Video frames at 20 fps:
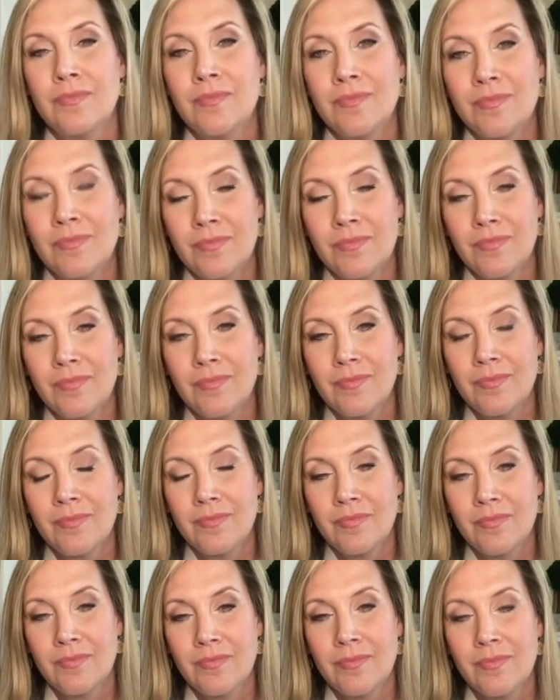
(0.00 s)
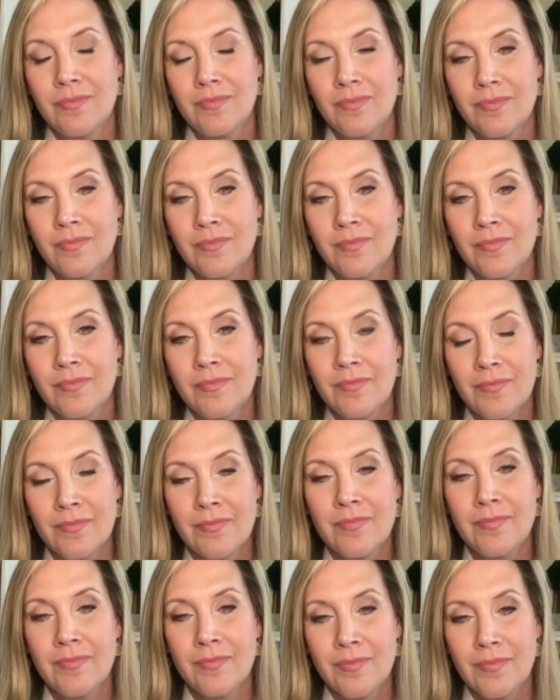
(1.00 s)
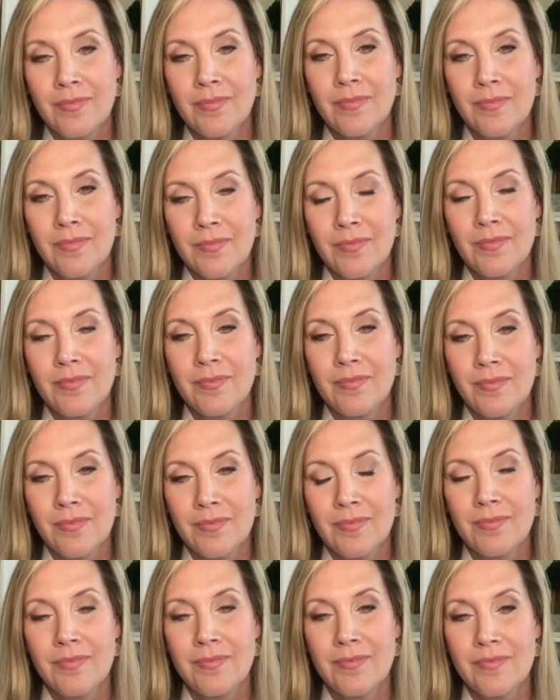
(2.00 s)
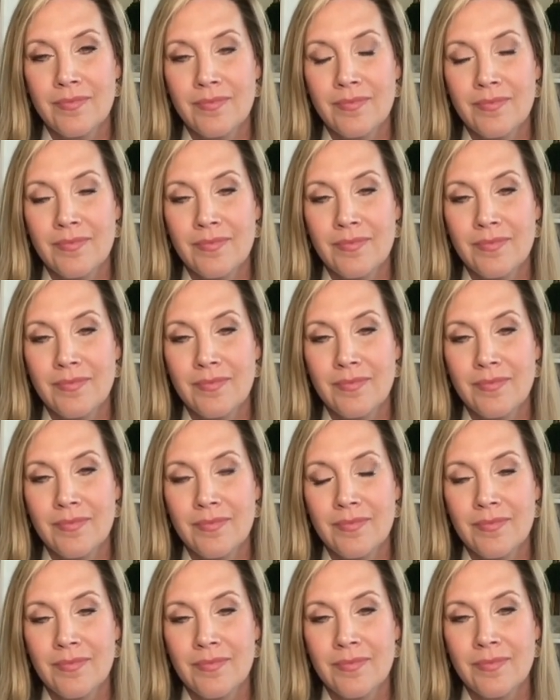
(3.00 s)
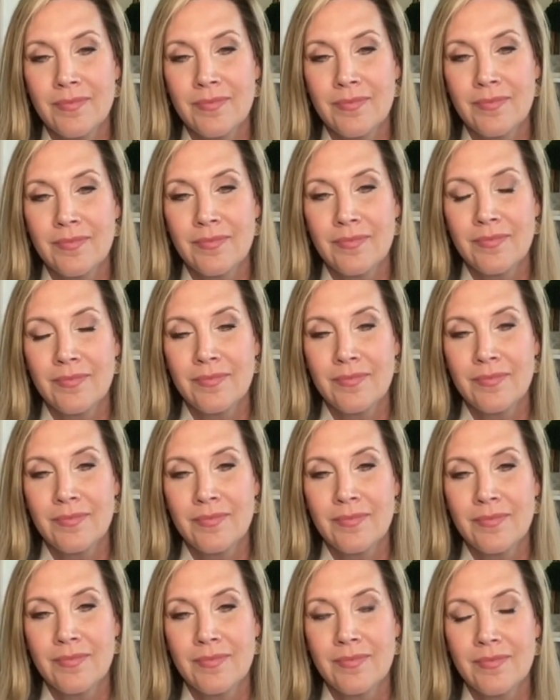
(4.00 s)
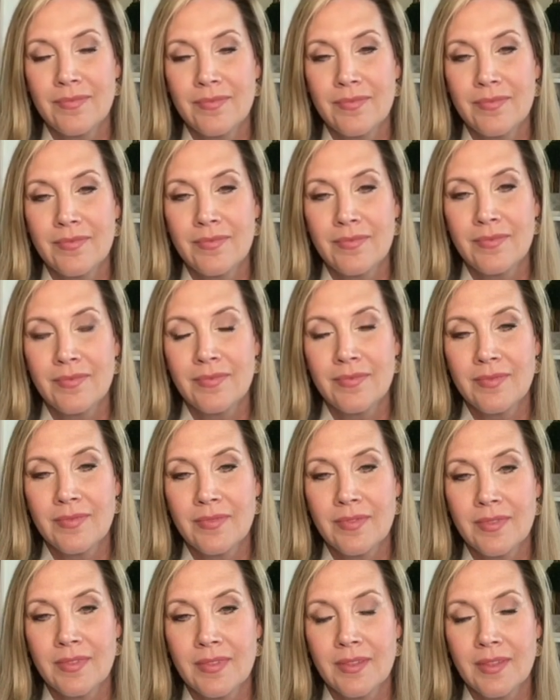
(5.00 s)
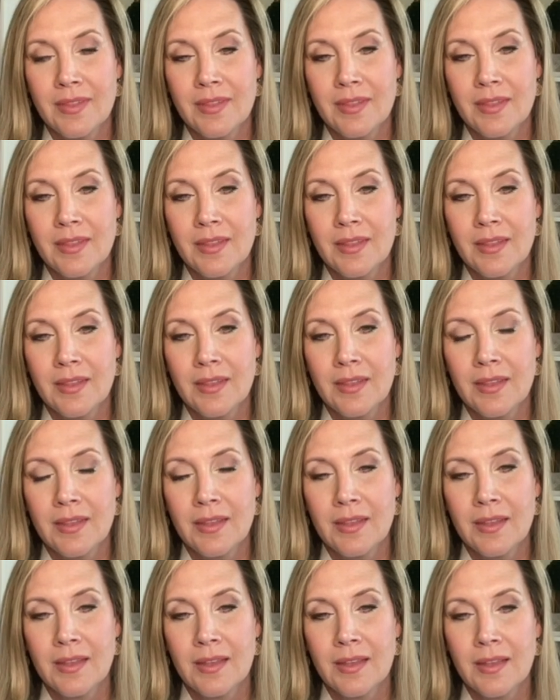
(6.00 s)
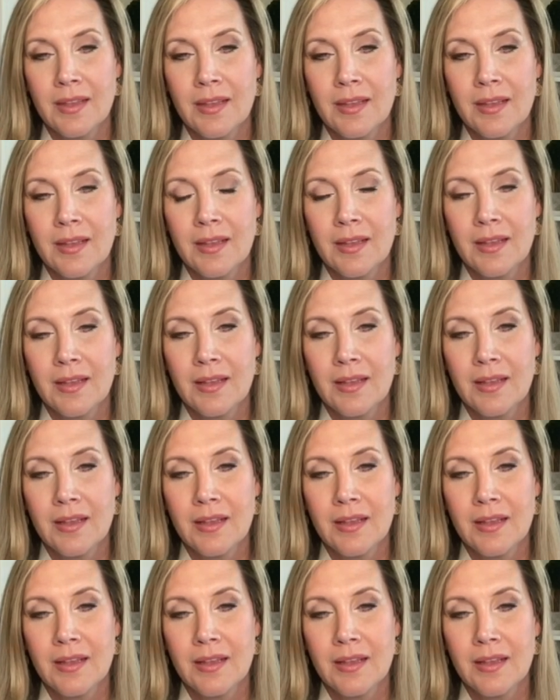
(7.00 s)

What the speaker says: The person shown says nothing.